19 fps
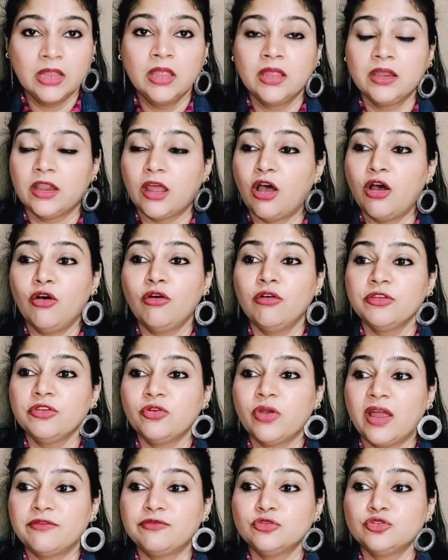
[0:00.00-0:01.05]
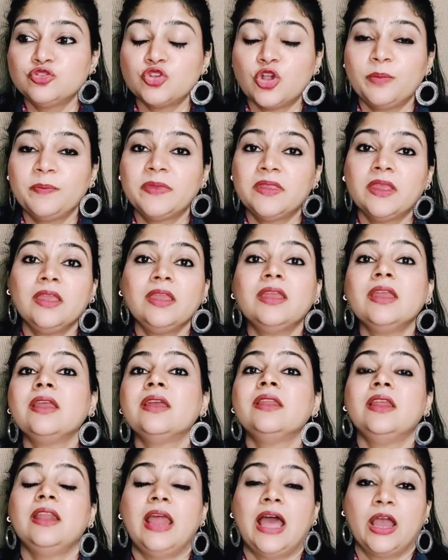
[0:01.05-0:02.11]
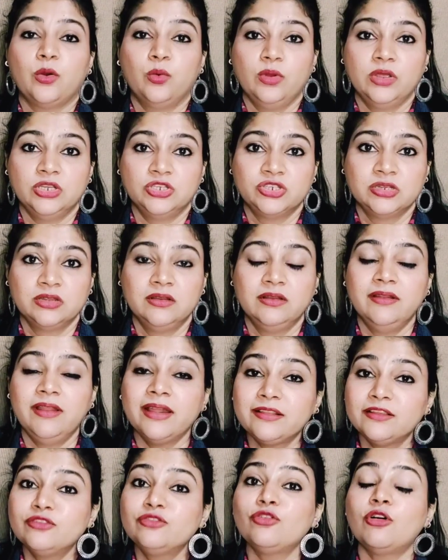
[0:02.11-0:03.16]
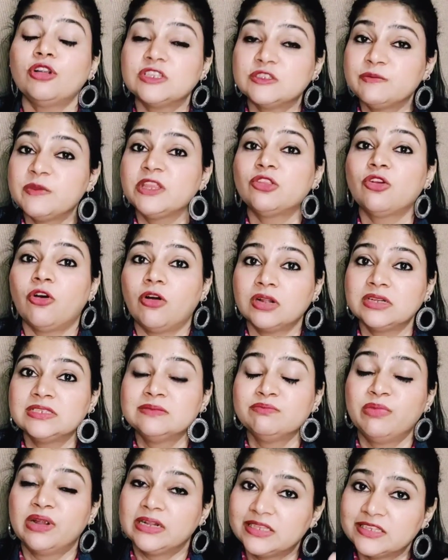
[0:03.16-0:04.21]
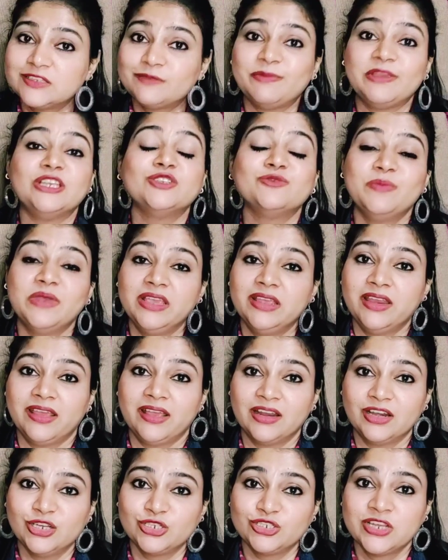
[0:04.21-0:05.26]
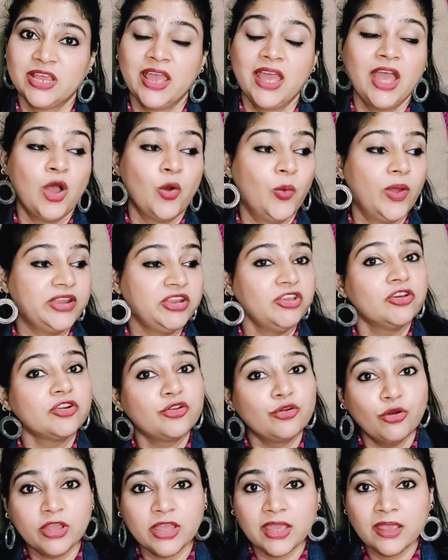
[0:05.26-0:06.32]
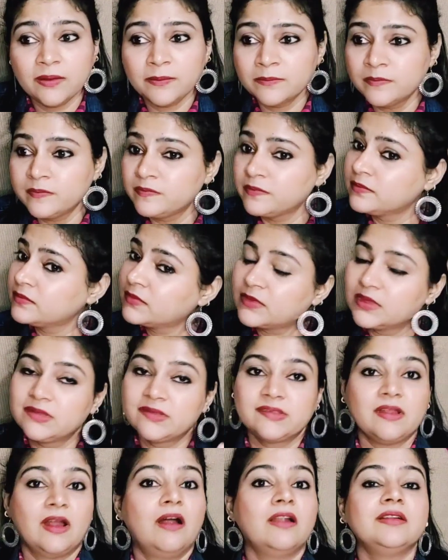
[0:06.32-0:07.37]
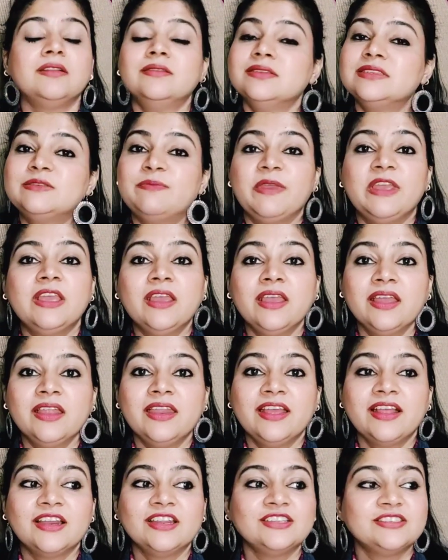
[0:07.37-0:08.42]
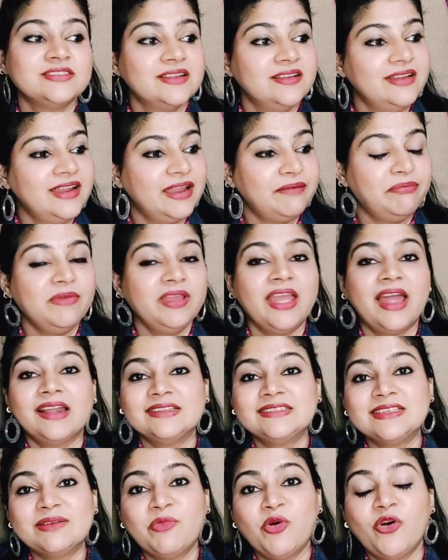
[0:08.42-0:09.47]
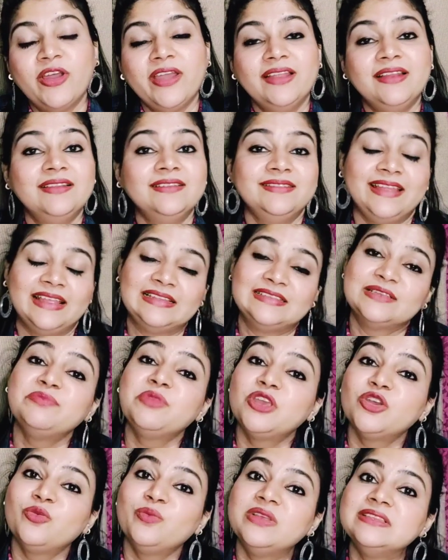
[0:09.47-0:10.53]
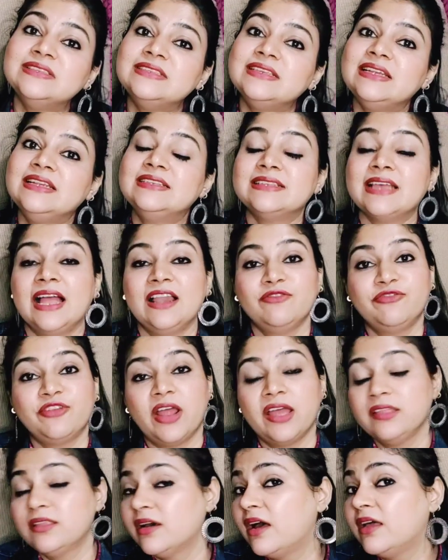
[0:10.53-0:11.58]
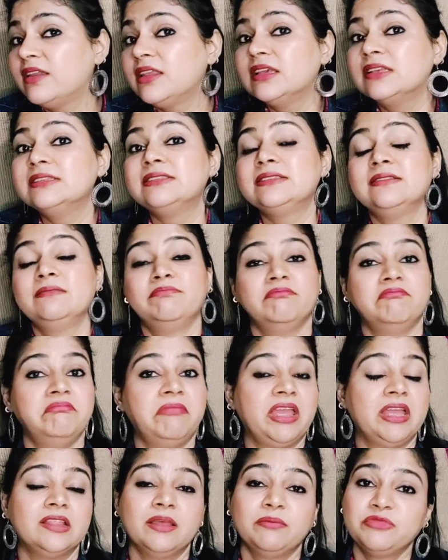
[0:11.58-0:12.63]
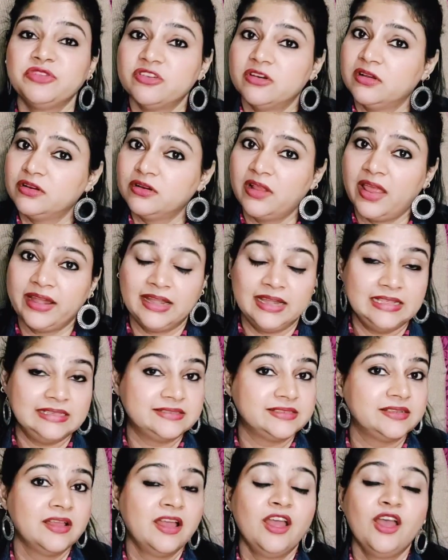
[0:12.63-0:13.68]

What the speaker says: Now you have to stop thinking in a language. Let the thoughts be thoughts, but the speech be in English. When you're cooking, start speaking in English. Let me add some oil, then some cumin seeds. I'll fry the onions, make them turn at least